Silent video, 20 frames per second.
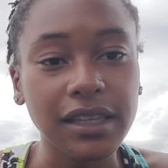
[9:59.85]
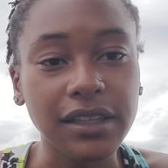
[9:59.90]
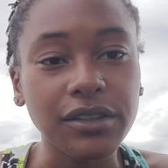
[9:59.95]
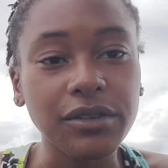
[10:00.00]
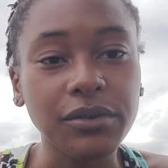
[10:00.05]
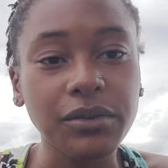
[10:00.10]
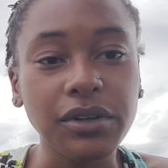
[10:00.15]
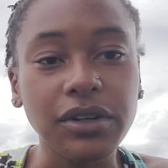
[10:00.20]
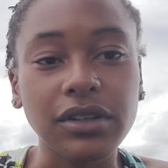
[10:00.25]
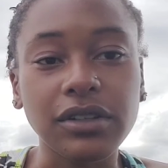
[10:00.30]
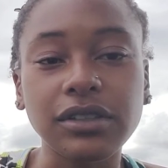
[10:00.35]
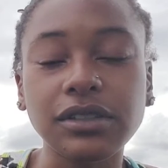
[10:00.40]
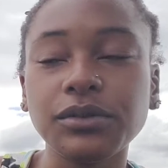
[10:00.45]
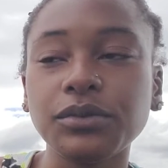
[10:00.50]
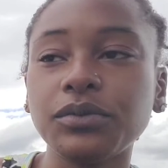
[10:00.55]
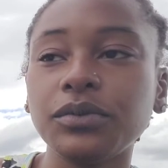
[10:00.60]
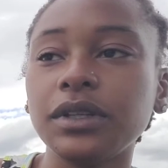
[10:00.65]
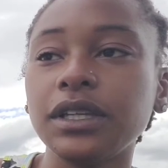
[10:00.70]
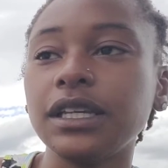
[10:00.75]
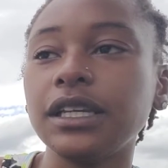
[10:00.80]
in the world.
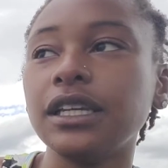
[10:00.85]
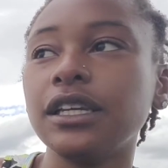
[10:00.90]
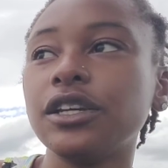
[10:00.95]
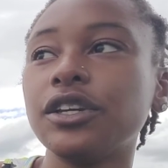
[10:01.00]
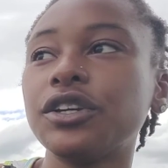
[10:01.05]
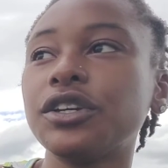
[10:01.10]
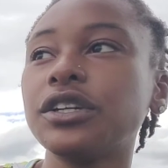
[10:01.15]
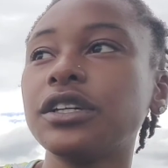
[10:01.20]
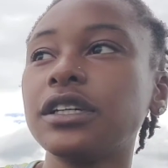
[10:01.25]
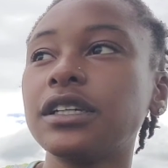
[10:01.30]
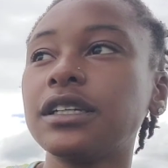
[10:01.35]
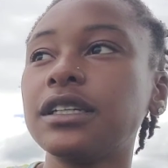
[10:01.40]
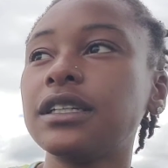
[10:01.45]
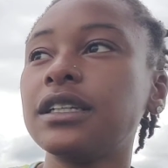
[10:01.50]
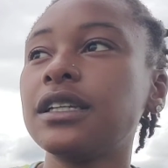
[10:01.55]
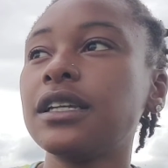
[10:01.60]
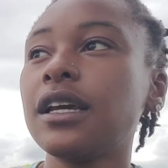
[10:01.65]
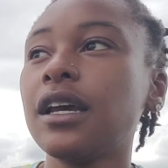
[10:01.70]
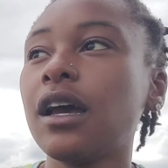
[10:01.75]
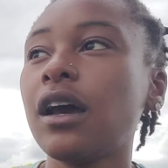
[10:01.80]
We
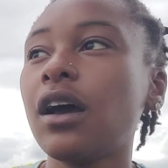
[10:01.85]
could